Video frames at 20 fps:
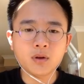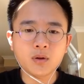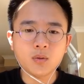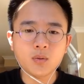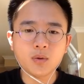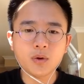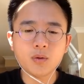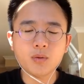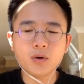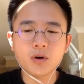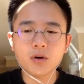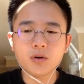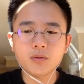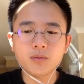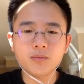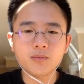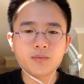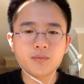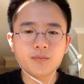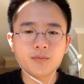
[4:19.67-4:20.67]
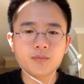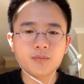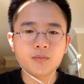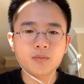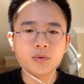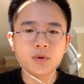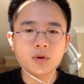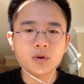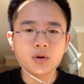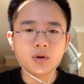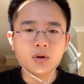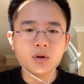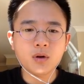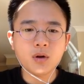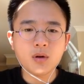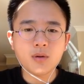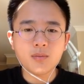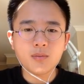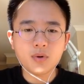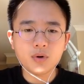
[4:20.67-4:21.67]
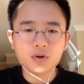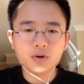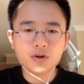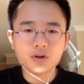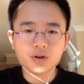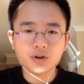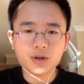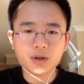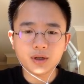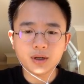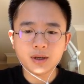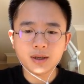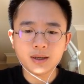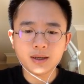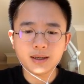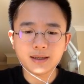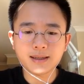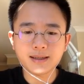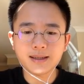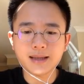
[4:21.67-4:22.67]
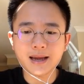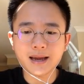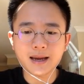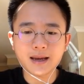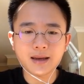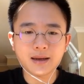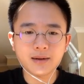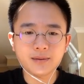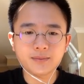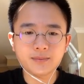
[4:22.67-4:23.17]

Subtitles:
we will push the stack